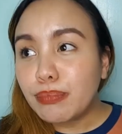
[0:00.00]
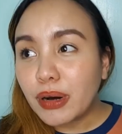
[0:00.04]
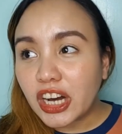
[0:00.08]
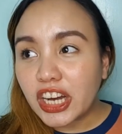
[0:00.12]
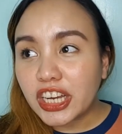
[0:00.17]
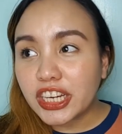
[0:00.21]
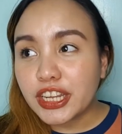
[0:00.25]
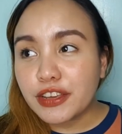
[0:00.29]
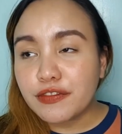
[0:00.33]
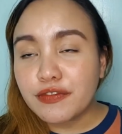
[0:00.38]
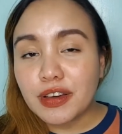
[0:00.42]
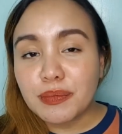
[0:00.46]

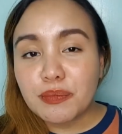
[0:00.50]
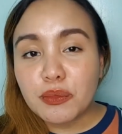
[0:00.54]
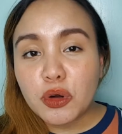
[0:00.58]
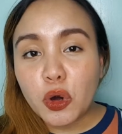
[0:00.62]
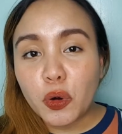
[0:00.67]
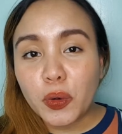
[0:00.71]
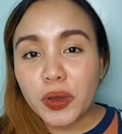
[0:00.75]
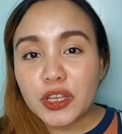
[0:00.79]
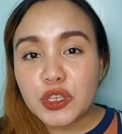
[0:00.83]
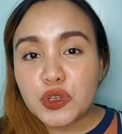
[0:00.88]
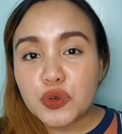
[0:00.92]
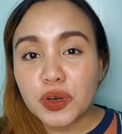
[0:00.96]
But if I'm
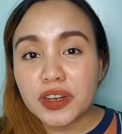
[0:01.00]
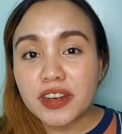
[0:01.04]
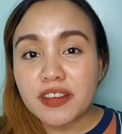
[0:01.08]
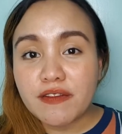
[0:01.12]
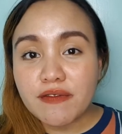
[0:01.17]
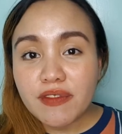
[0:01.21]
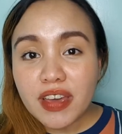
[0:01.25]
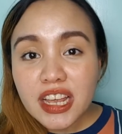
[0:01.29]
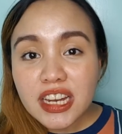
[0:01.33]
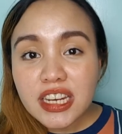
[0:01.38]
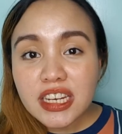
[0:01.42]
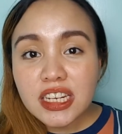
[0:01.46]
going to an
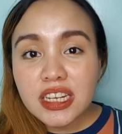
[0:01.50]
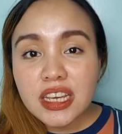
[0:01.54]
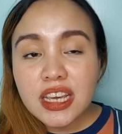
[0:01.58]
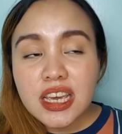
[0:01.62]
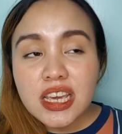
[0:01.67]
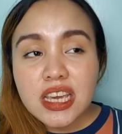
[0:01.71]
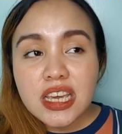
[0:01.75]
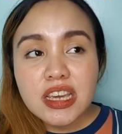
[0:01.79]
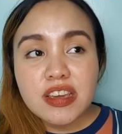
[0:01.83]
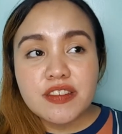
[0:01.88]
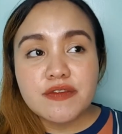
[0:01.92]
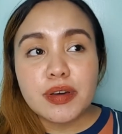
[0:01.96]
event,
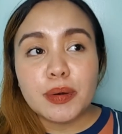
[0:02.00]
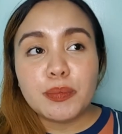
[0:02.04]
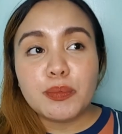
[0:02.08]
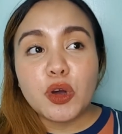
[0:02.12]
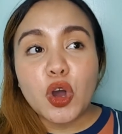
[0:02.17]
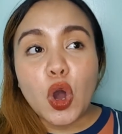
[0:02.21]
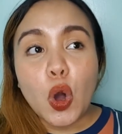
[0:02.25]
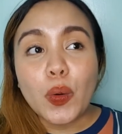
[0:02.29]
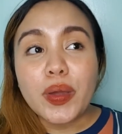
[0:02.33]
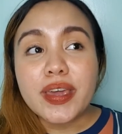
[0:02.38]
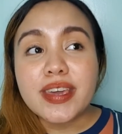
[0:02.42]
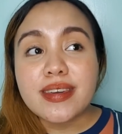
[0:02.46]
if I'm
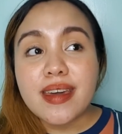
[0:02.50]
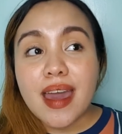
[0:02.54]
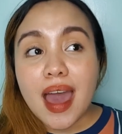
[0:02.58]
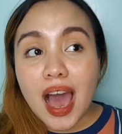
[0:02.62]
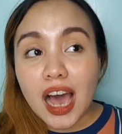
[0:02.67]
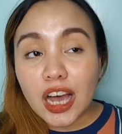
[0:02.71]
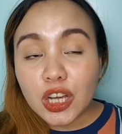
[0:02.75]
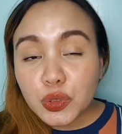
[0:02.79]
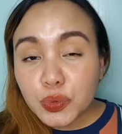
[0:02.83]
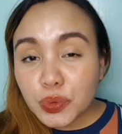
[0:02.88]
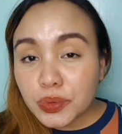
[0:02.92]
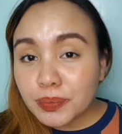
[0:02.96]
going
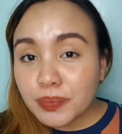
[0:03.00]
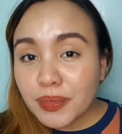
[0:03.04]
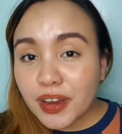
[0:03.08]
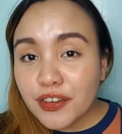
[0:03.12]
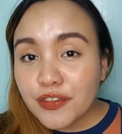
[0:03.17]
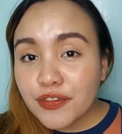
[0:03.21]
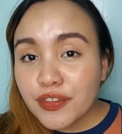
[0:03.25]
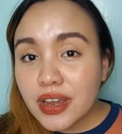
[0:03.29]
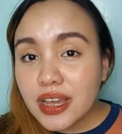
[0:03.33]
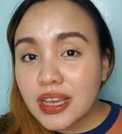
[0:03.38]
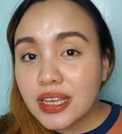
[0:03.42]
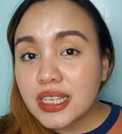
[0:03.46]
out with
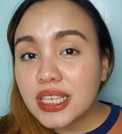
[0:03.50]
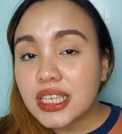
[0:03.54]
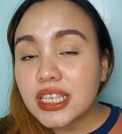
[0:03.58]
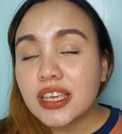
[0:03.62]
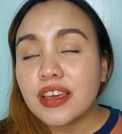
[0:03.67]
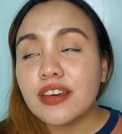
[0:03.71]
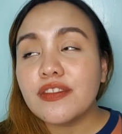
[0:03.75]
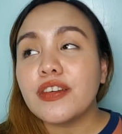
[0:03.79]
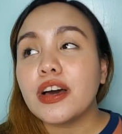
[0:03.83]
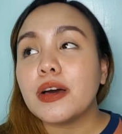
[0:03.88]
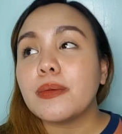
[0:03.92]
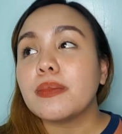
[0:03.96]
my friends,
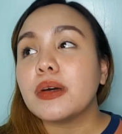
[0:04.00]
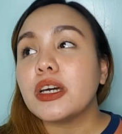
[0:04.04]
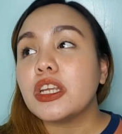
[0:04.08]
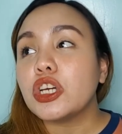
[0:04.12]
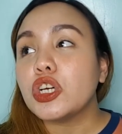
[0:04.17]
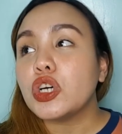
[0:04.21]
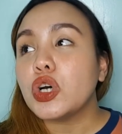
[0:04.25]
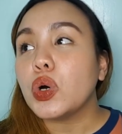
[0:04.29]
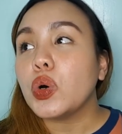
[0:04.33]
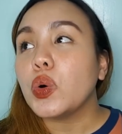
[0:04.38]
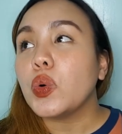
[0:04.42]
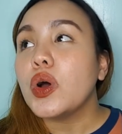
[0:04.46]
if I'm
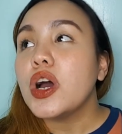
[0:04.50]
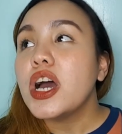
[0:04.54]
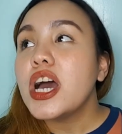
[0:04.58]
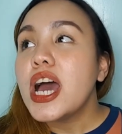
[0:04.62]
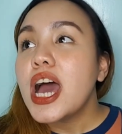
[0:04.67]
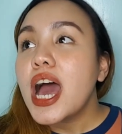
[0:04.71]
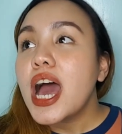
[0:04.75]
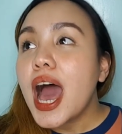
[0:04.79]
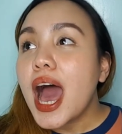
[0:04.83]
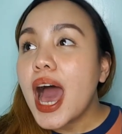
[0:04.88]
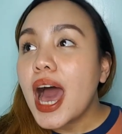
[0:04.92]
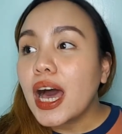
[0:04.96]
gonna go
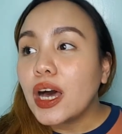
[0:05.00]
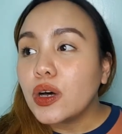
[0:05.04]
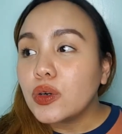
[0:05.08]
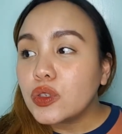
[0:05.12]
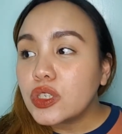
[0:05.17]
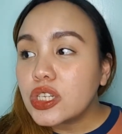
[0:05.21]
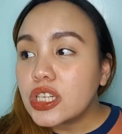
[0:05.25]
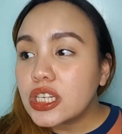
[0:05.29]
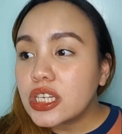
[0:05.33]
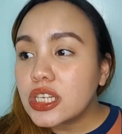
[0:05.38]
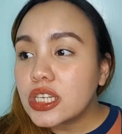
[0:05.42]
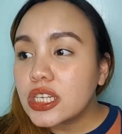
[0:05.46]

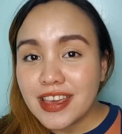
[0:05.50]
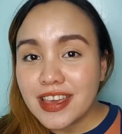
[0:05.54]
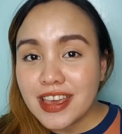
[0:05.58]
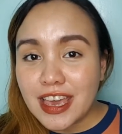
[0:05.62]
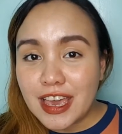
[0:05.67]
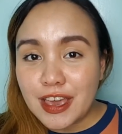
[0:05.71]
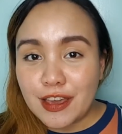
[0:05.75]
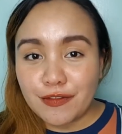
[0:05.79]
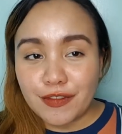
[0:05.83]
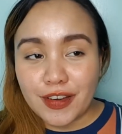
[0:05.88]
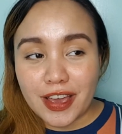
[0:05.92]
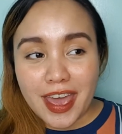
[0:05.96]
out,
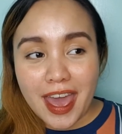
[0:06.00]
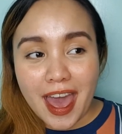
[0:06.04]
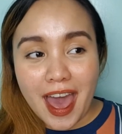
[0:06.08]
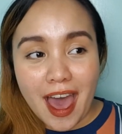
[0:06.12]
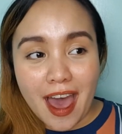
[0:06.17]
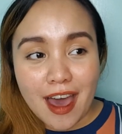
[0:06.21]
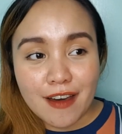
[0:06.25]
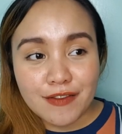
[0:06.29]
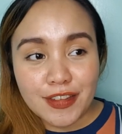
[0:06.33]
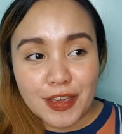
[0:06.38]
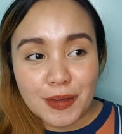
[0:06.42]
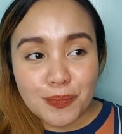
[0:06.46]
if I
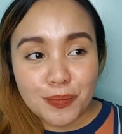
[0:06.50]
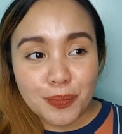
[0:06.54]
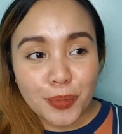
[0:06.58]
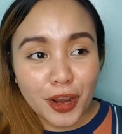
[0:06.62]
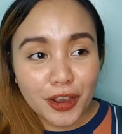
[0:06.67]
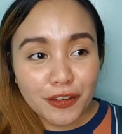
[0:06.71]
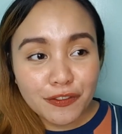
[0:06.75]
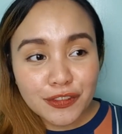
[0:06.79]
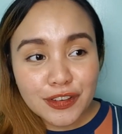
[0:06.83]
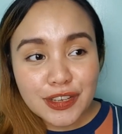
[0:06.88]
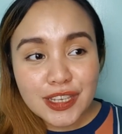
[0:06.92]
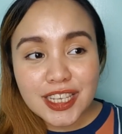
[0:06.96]
have a
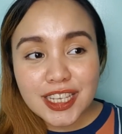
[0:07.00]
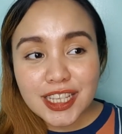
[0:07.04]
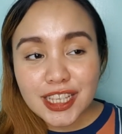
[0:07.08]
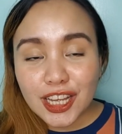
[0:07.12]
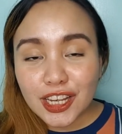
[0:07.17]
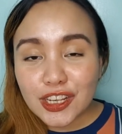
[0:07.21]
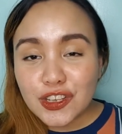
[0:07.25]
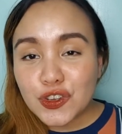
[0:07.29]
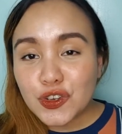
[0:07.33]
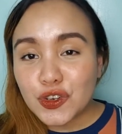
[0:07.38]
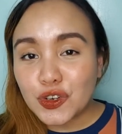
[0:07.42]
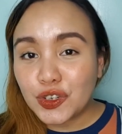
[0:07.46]
breakfast,
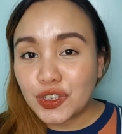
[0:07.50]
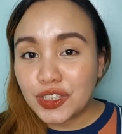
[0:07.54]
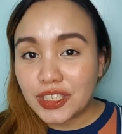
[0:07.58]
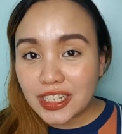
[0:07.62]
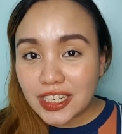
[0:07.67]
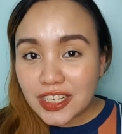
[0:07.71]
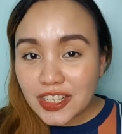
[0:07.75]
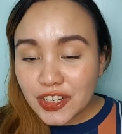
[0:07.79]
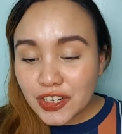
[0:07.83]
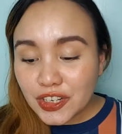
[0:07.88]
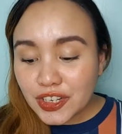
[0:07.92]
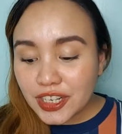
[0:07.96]
lunch, or
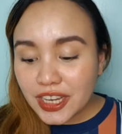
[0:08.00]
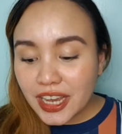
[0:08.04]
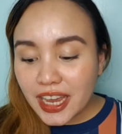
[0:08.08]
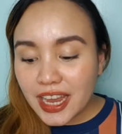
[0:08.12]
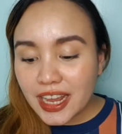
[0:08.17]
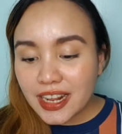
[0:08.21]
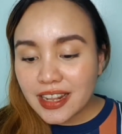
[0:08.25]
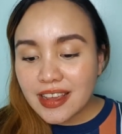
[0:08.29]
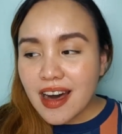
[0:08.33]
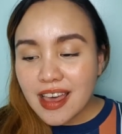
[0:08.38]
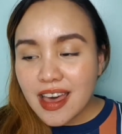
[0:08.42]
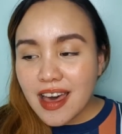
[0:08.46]
dinner
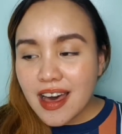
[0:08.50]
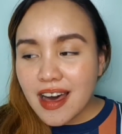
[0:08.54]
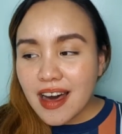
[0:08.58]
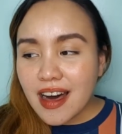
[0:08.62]
date,